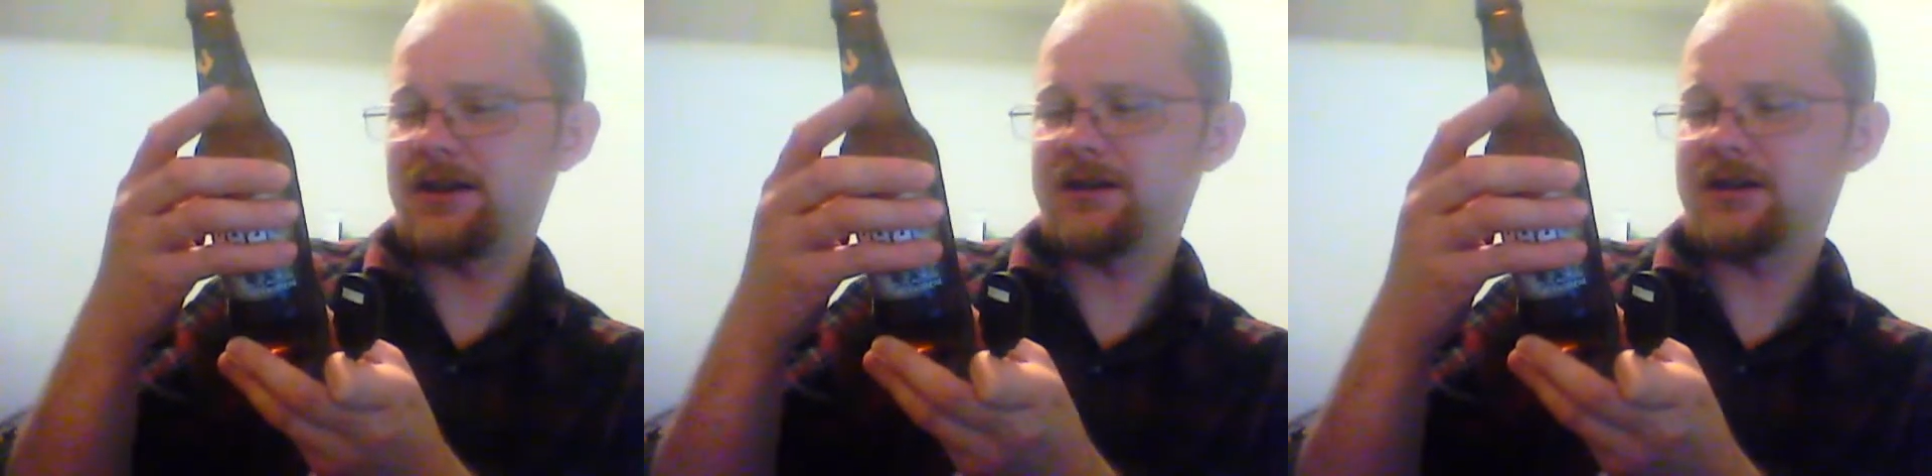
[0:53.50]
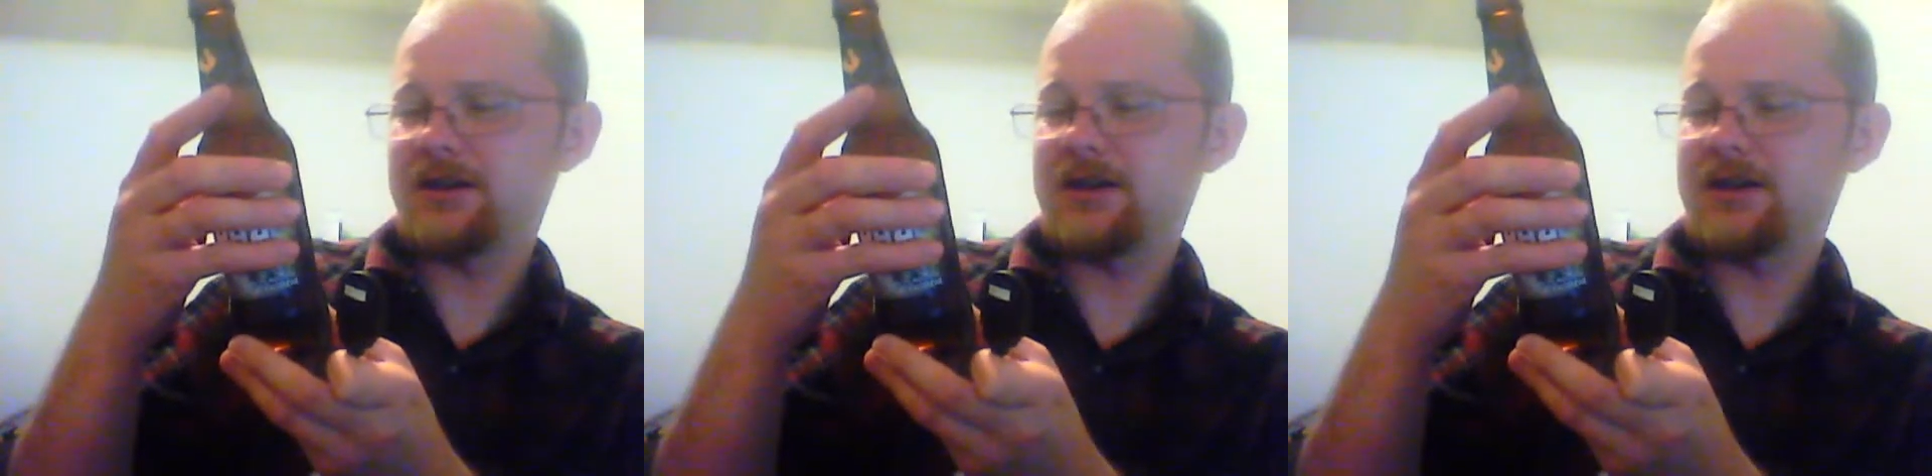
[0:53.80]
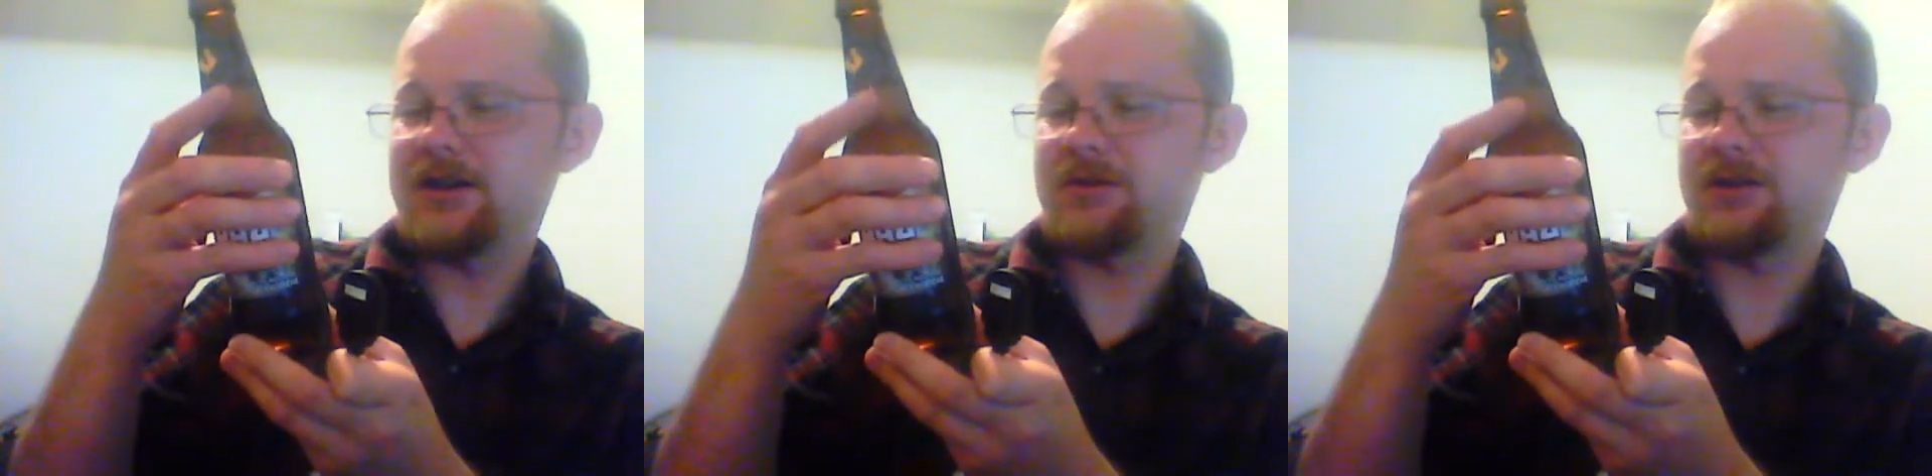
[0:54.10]

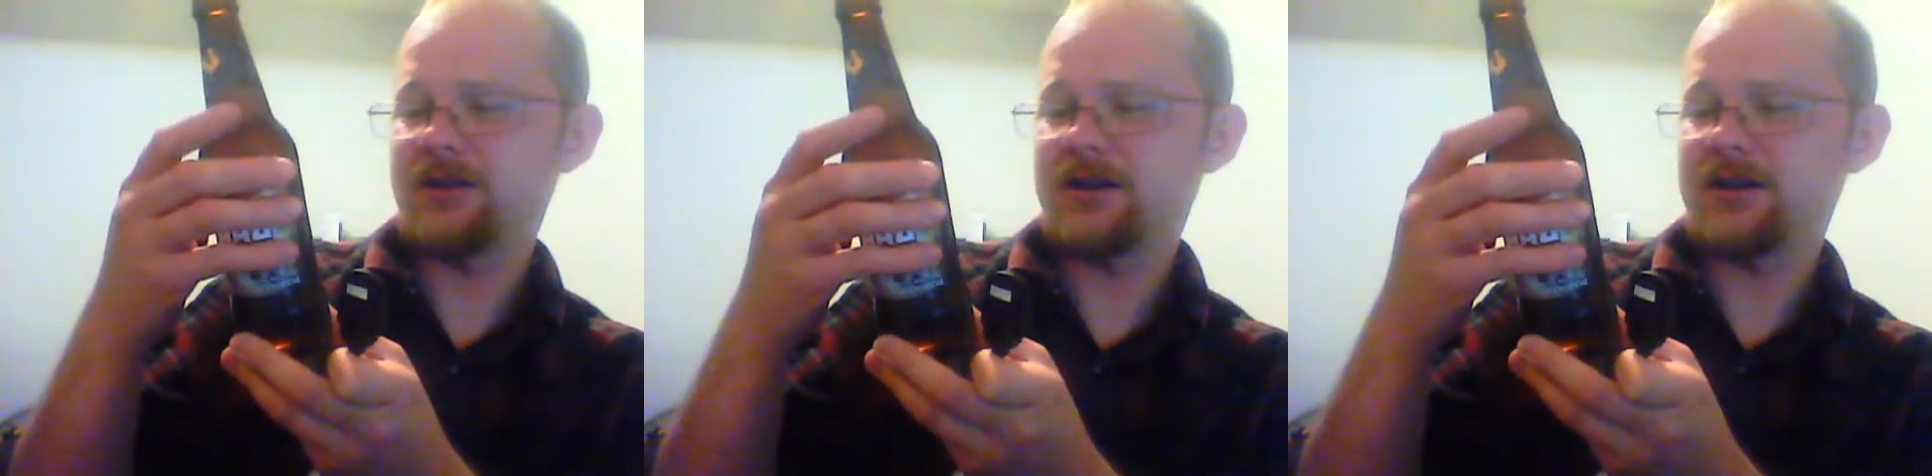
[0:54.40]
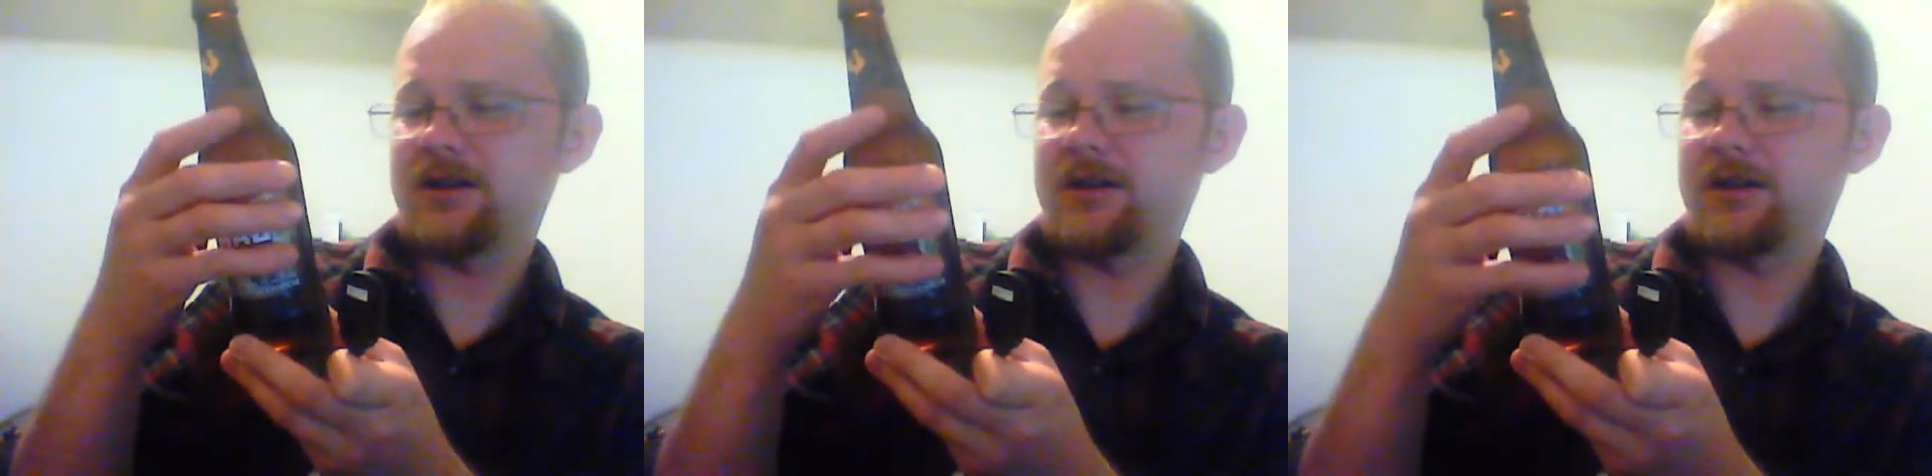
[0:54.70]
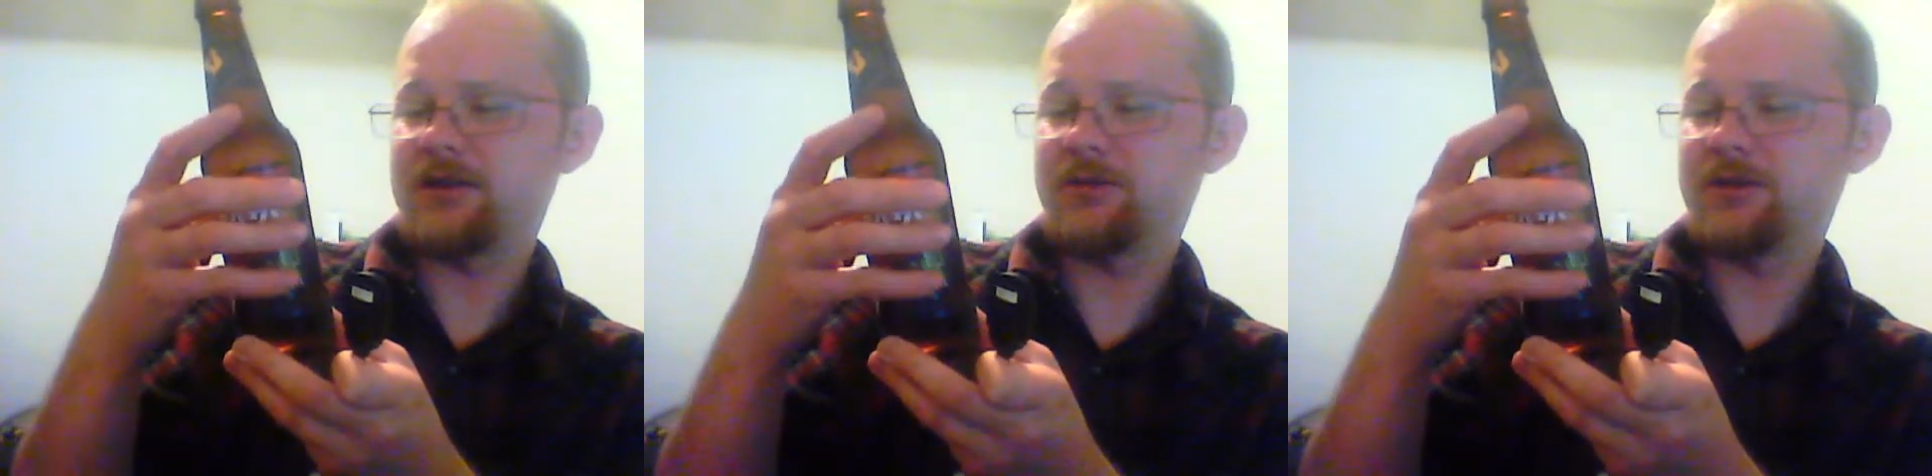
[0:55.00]
Dedication and pride, like
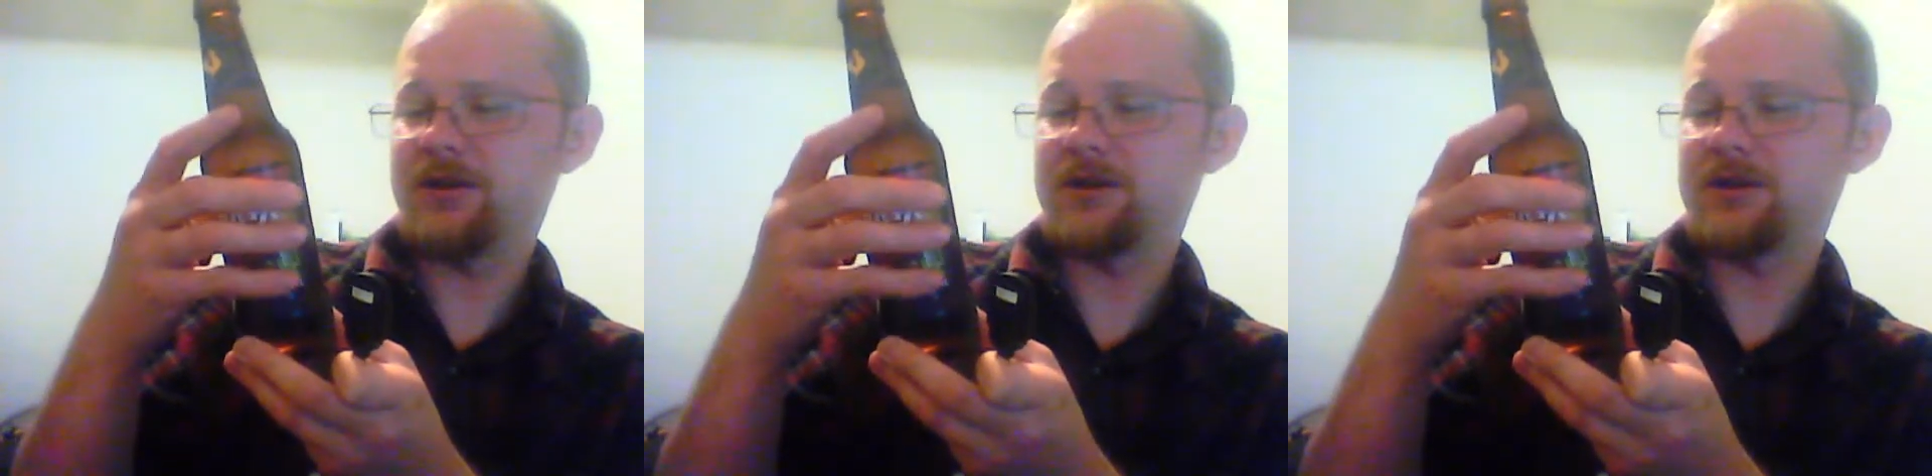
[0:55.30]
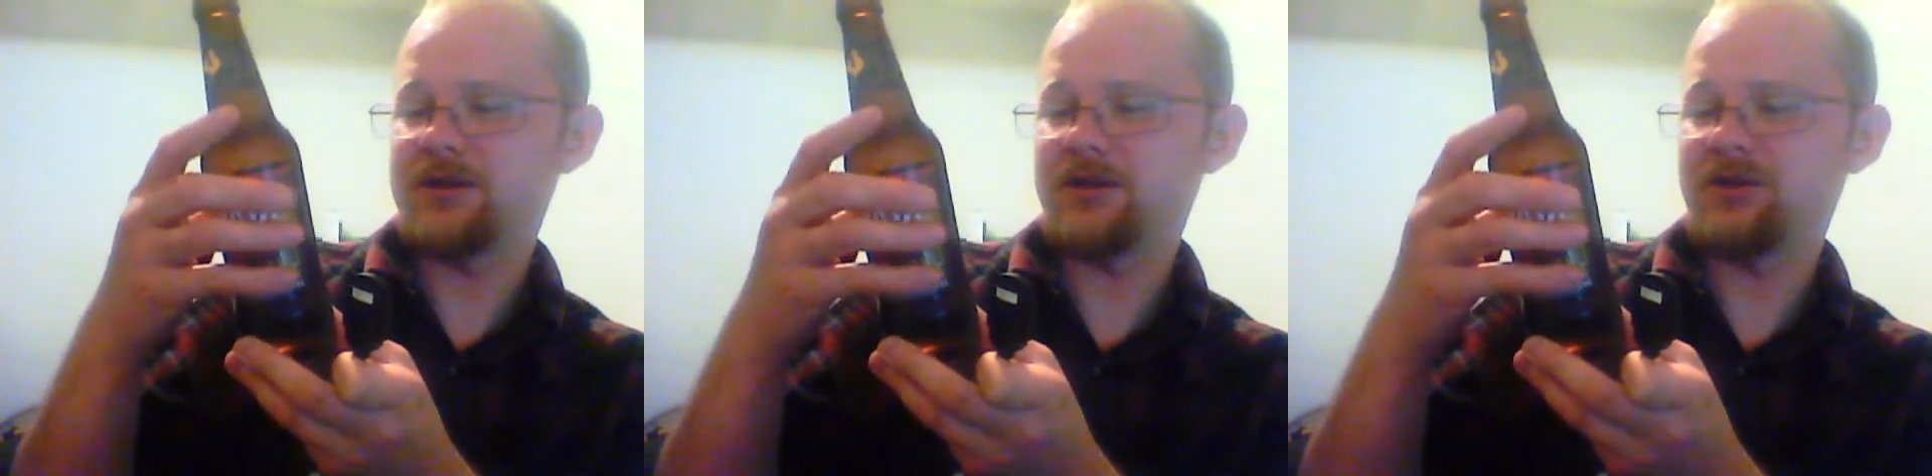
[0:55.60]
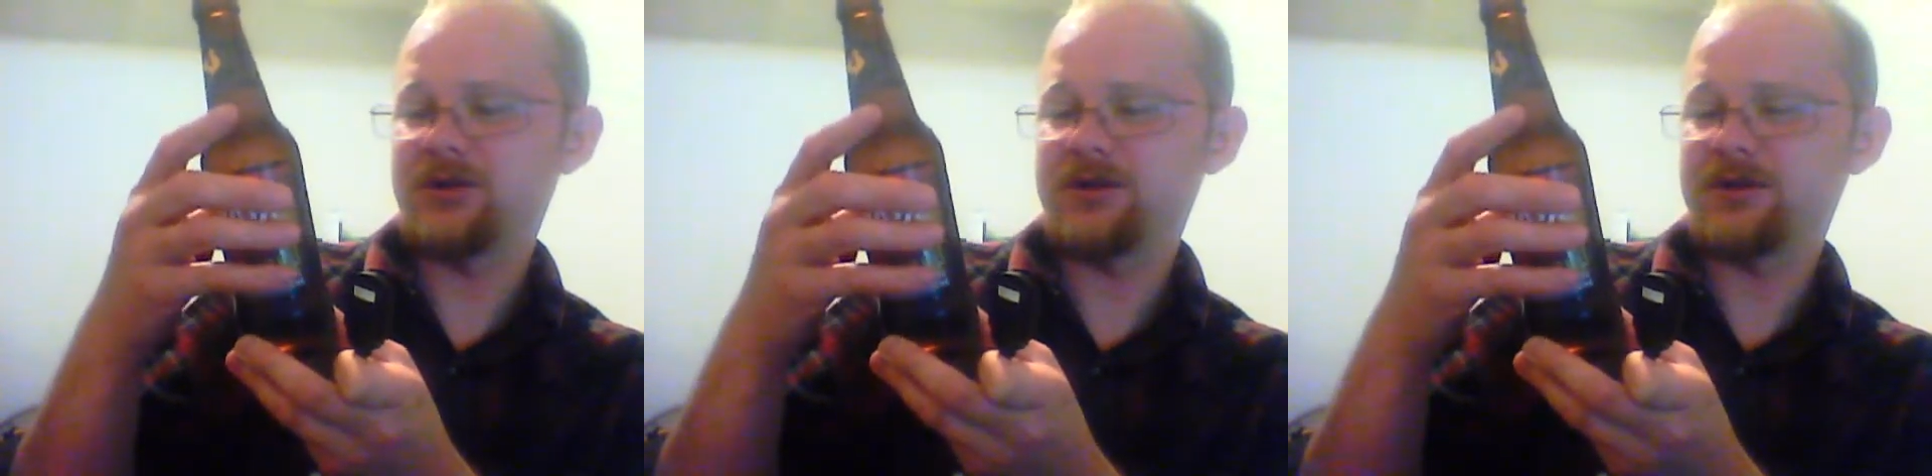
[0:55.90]
European style
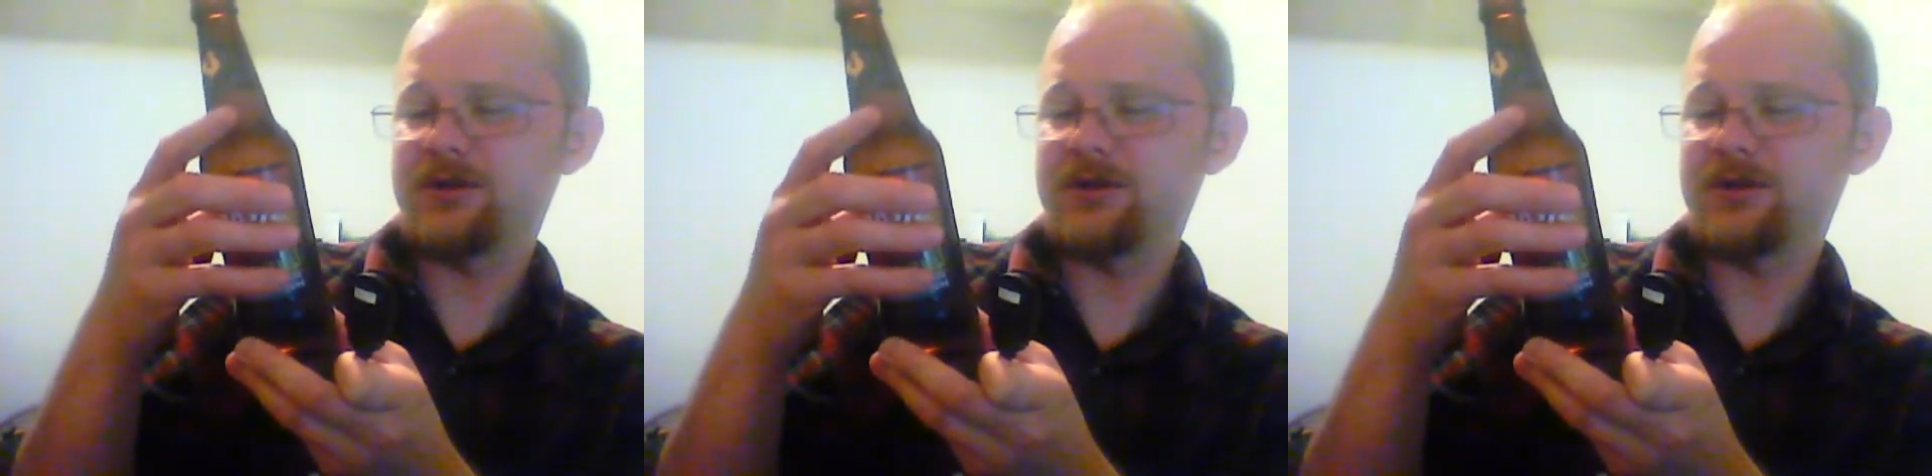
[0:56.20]
Pilsner,